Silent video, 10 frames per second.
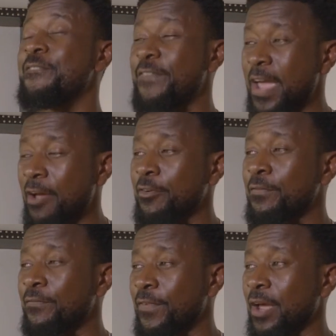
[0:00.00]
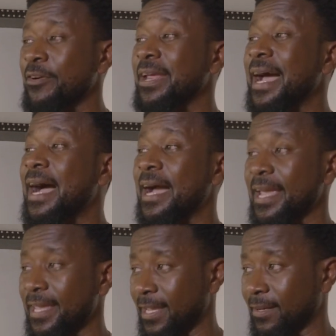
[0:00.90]
Very, very
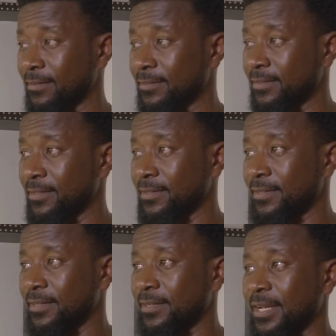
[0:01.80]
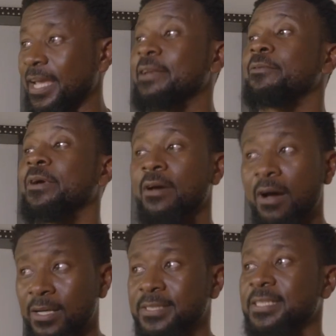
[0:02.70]
high heat. It
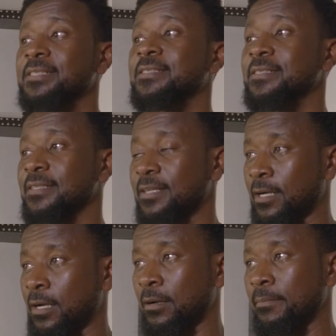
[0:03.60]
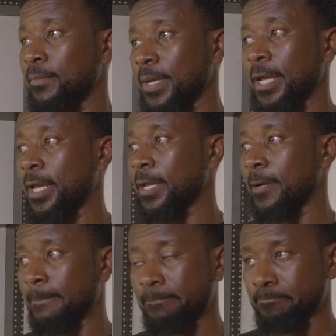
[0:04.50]
causes
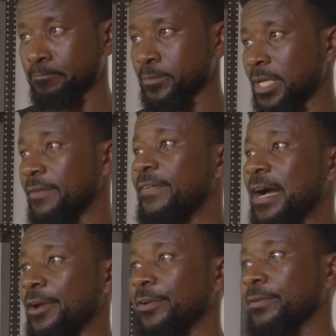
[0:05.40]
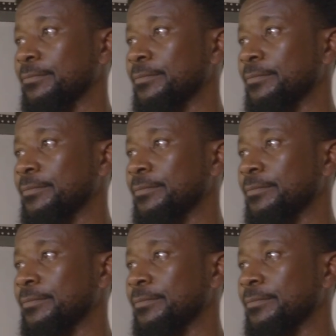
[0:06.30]
a fire.